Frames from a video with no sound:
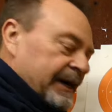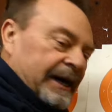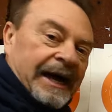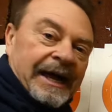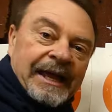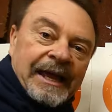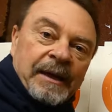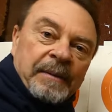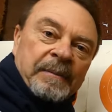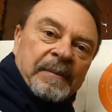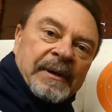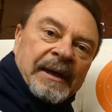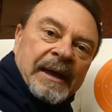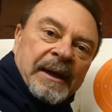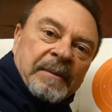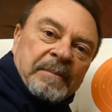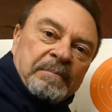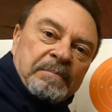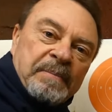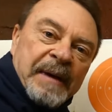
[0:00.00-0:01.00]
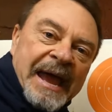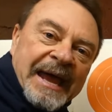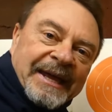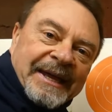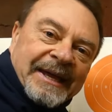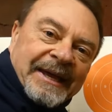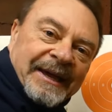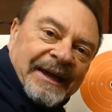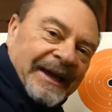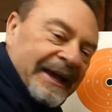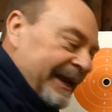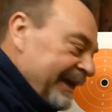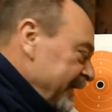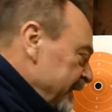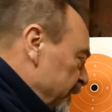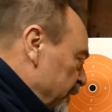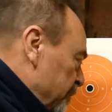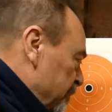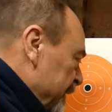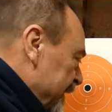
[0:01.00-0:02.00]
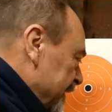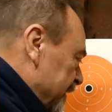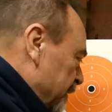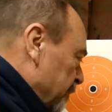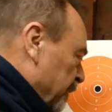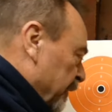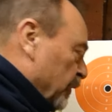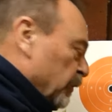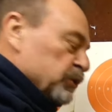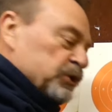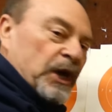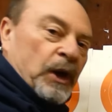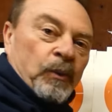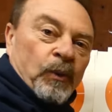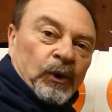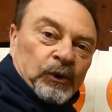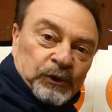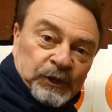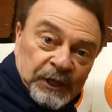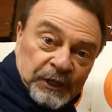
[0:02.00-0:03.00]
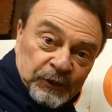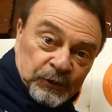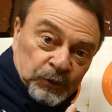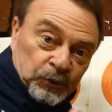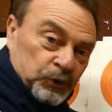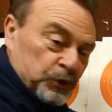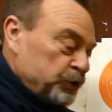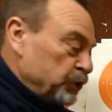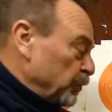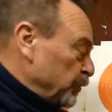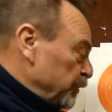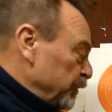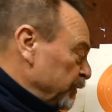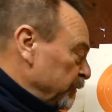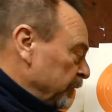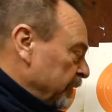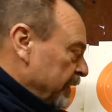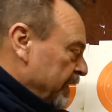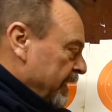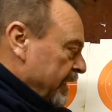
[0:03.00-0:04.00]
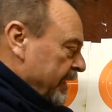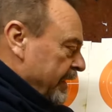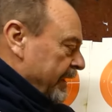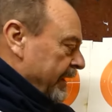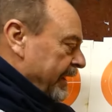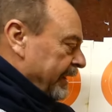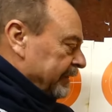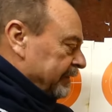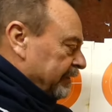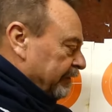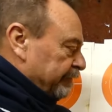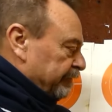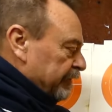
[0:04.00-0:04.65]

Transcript: I am back a little bit because I wanted to show you at the